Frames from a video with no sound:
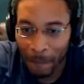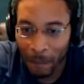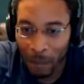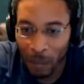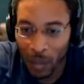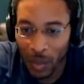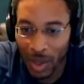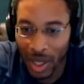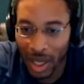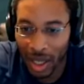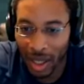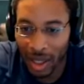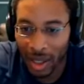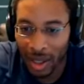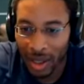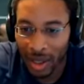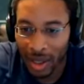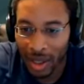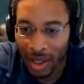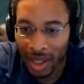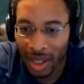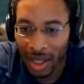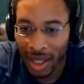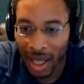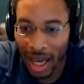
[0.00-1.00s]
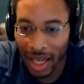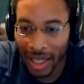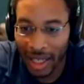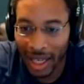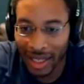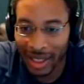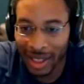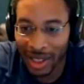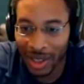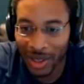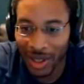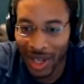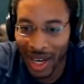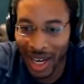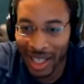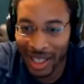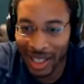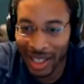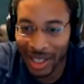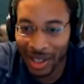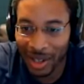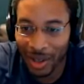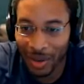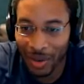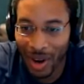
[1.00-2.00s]
Yeah. I guess he's trying to
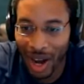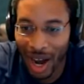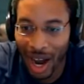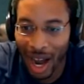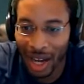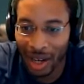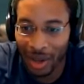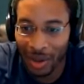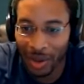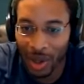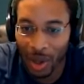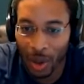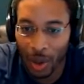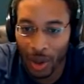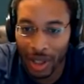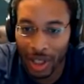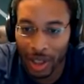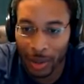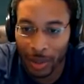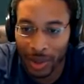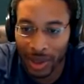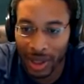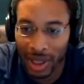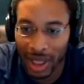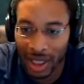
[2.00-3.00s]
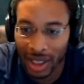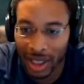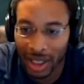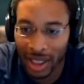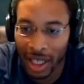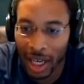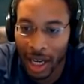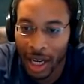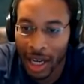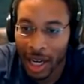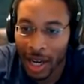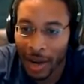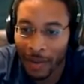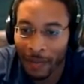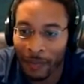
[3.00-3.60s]
get the rock. I don't know what his position is.